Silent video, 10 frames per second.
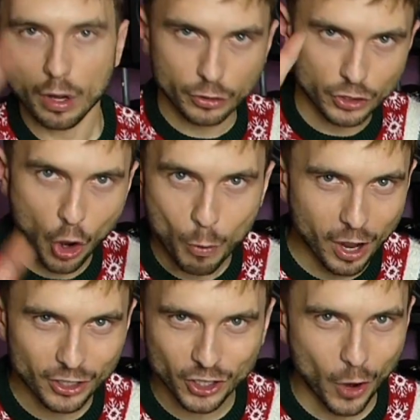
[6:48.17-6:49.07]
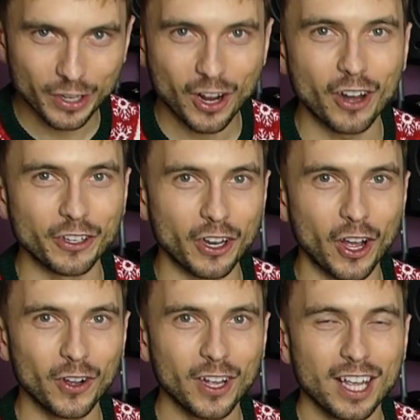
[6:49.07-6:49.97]
and so much going on, you
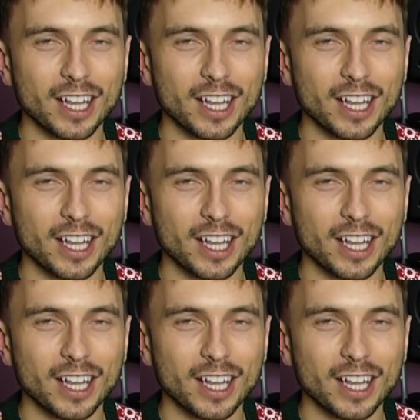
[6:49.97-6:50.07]
know?